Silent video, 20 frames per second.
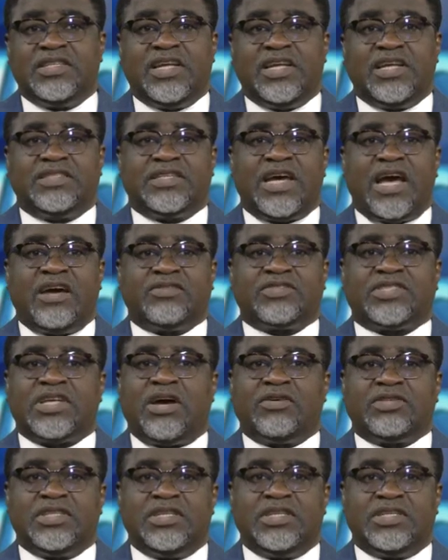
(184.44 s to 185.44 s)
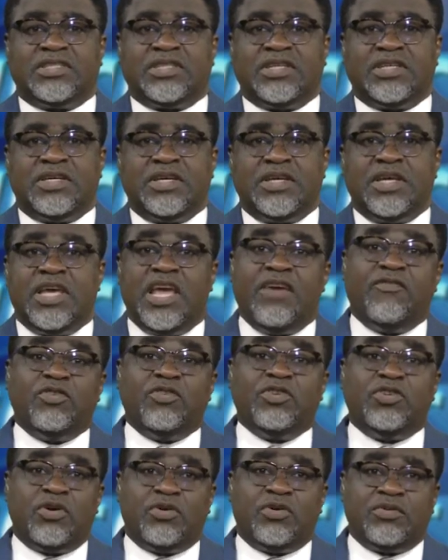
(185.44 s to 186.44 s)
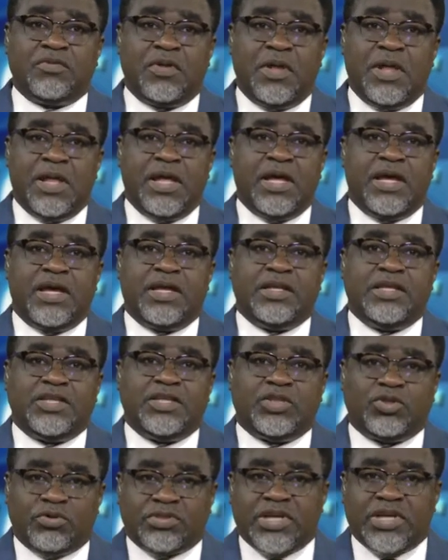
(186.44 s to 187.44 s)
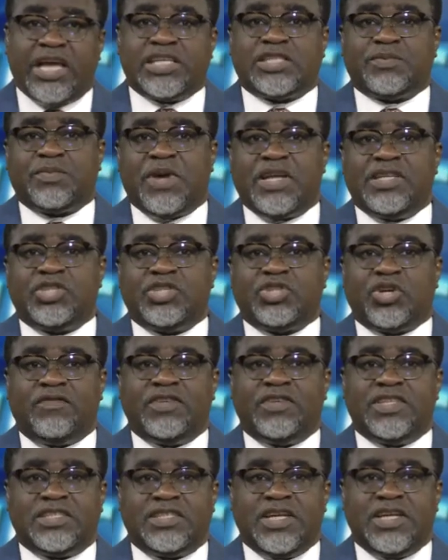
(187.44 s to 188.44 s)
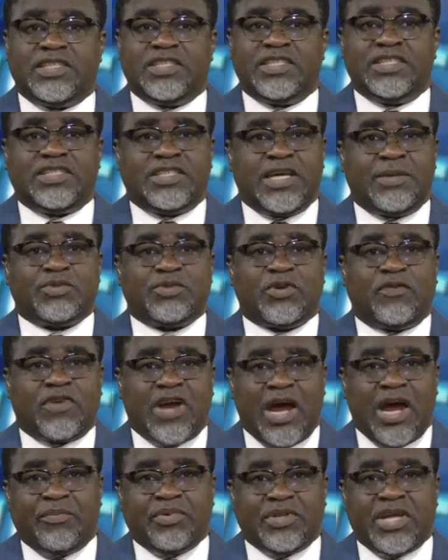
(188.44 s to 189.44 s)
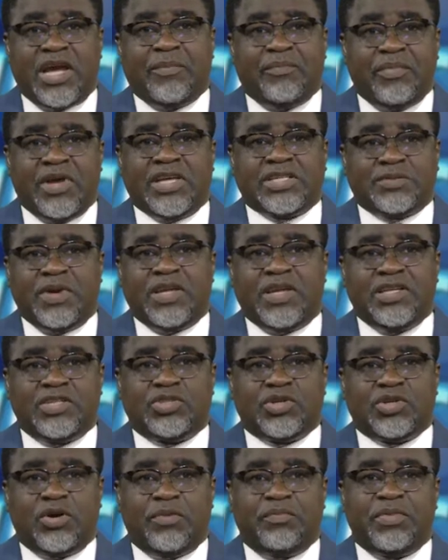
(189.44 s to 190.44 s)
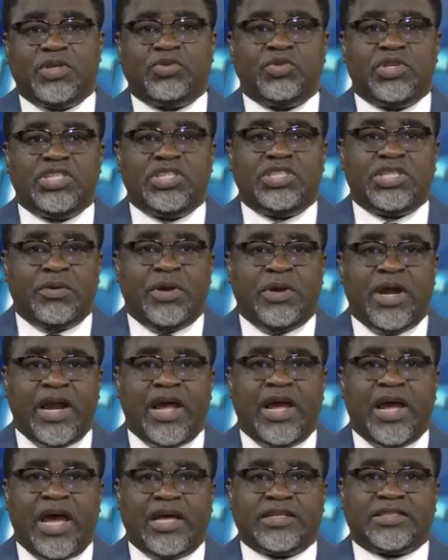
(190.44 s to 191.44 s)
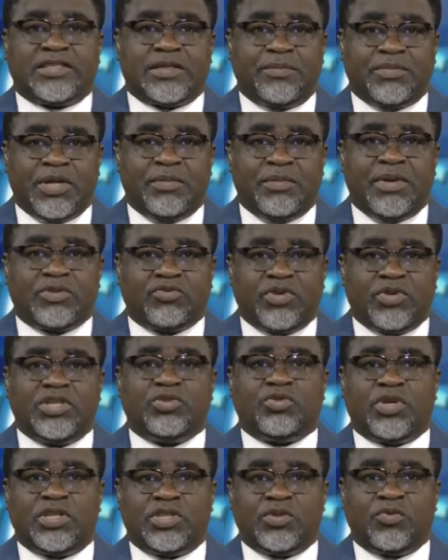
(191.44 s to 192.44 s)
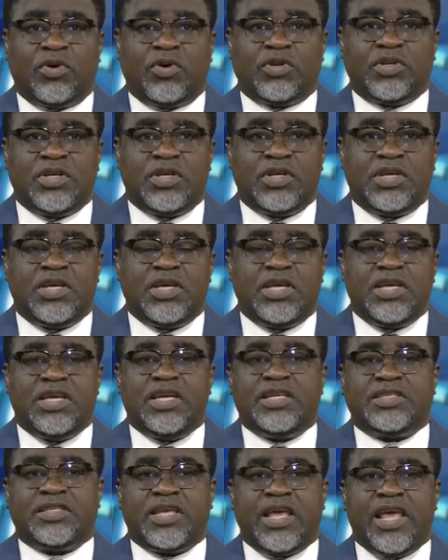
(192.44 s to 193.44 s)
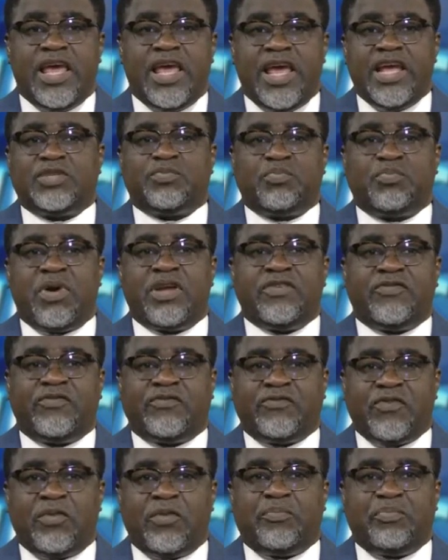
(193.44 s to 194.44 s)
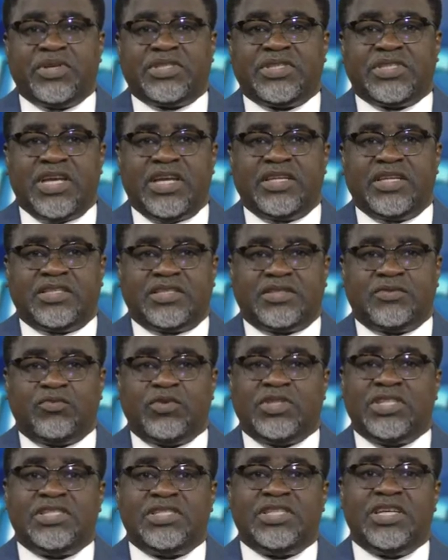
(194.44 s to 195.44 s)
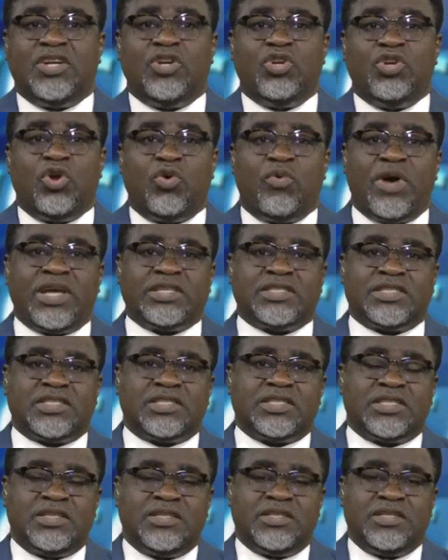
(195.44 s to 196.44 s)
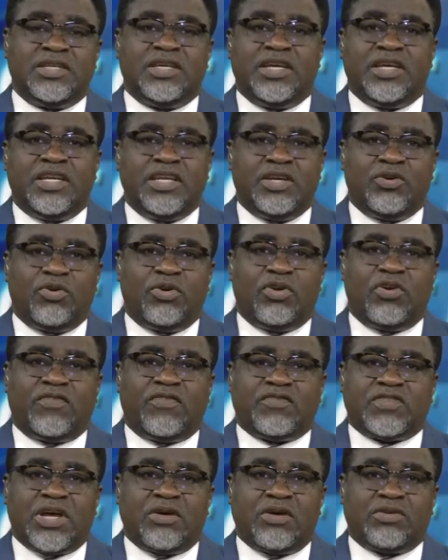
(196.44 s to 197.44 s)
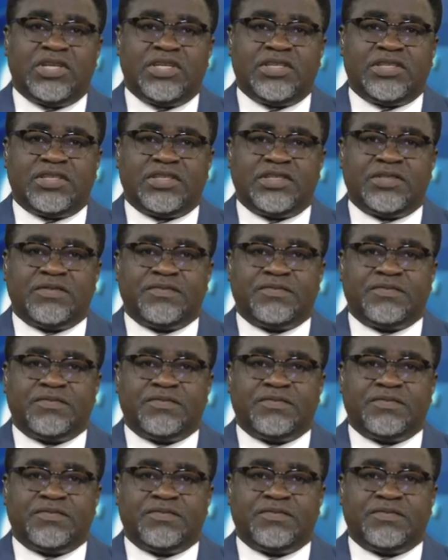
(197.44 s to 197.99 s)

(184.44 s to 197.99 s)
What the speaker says: the entire Southeast, even though the total expenditure of the state in terms of capital expenditure between January and September 2021 is 8.4%, which is the lowest in the whole of Southeast.